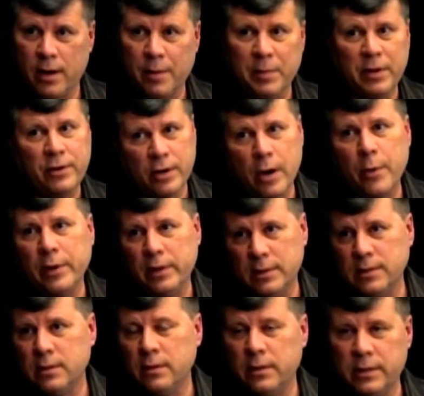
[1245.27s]
I mean, you're going
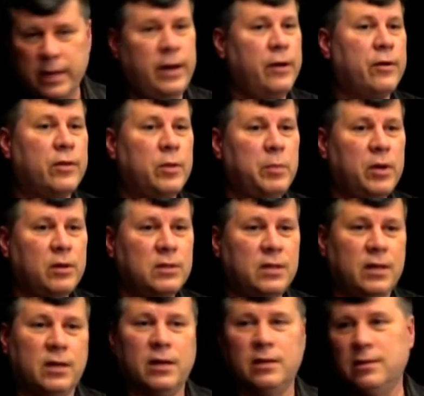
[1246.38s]
to, to hear the
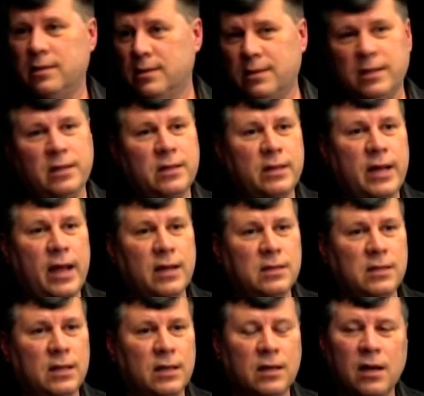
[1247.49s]
music and to see the
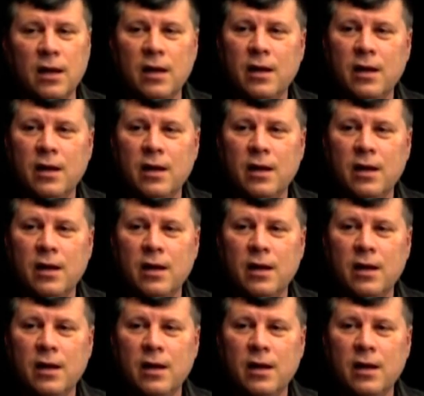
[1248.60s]
dancing.